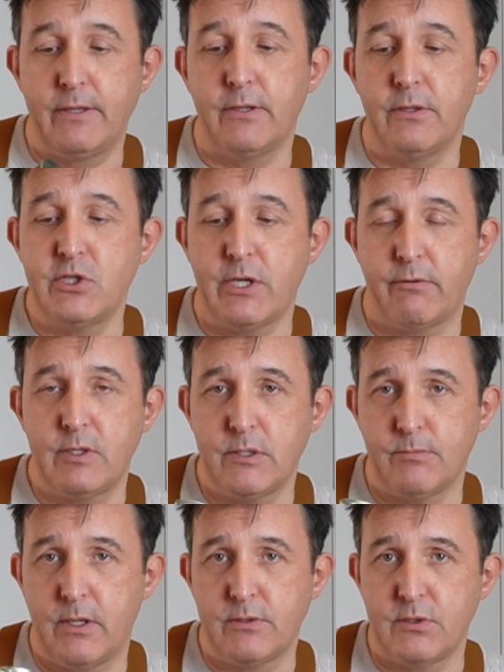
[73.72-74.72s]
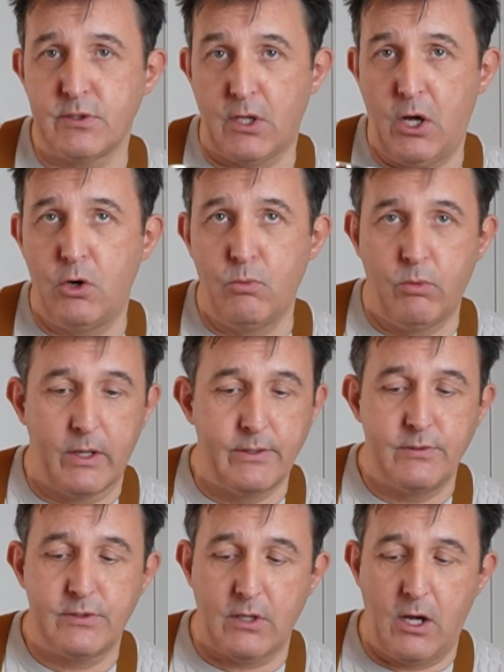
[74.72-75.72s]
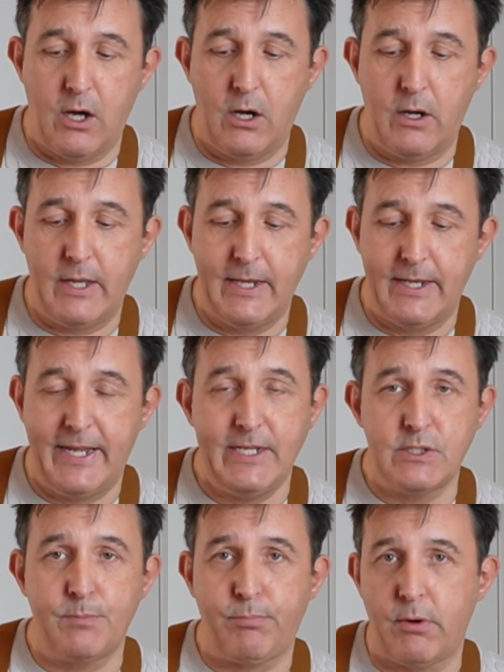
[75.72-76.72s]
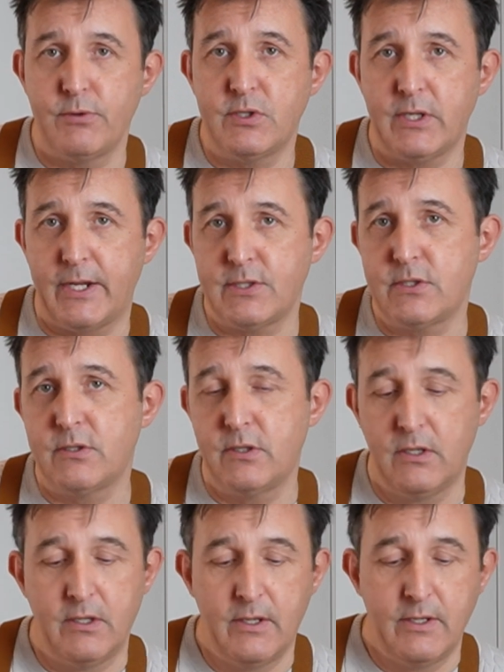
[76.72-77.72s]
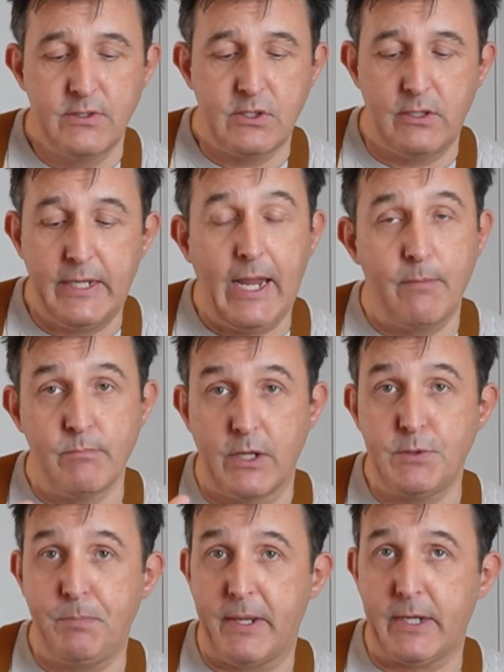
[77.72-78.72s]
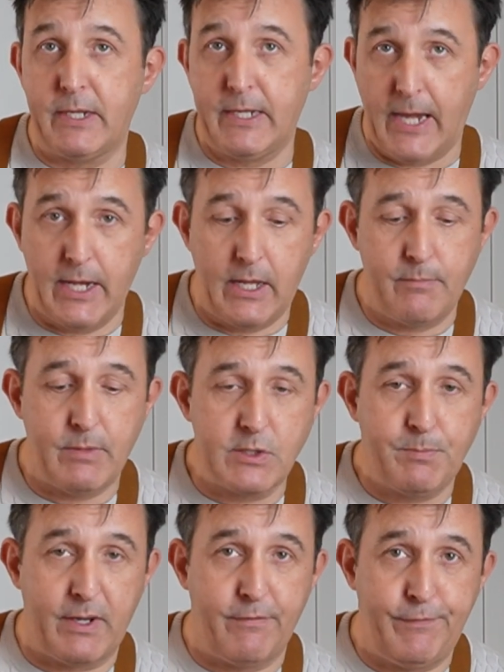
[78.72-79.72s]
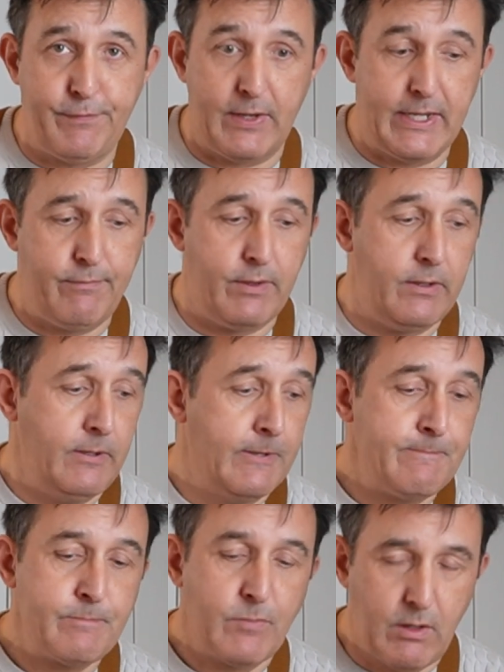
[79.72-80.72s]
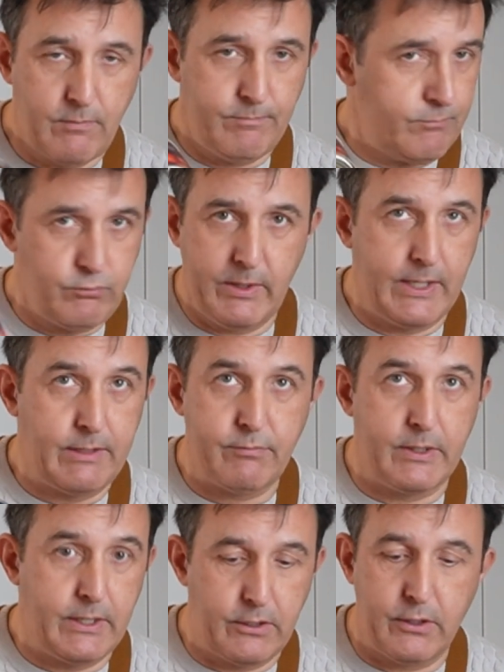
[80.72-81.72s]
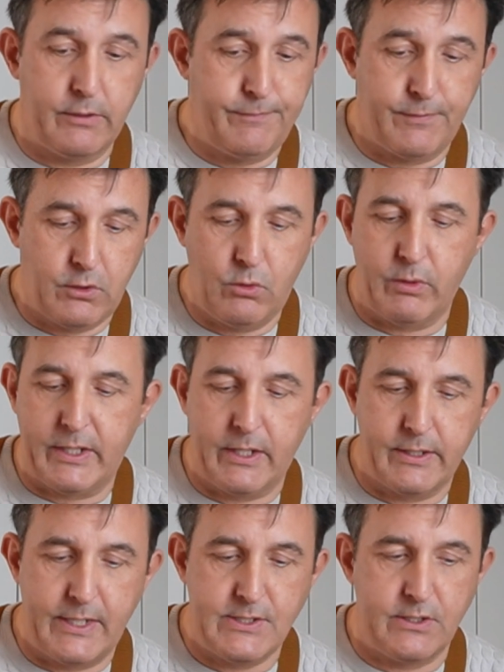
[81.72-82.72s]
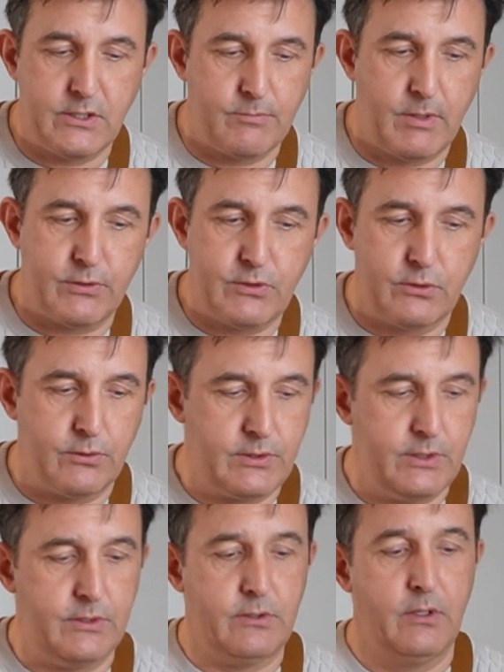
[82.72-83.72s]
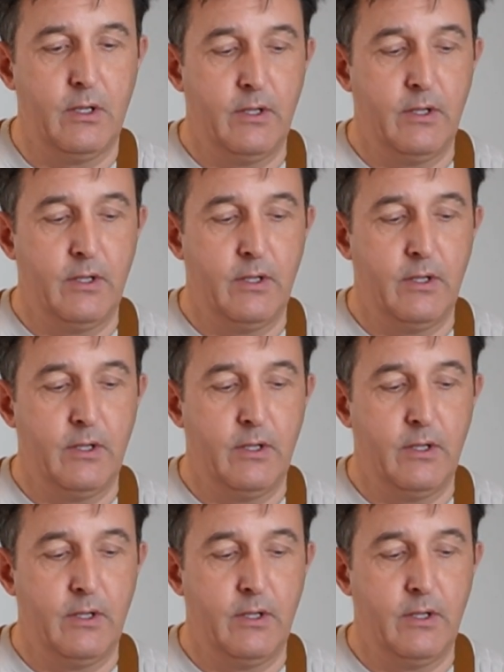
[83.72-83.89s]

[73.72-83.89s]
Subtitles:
that the cherry tomatoes, the whole ones, are less processed, so you get much better colour, much better flavour. Really good for quick and easy tomato sauces.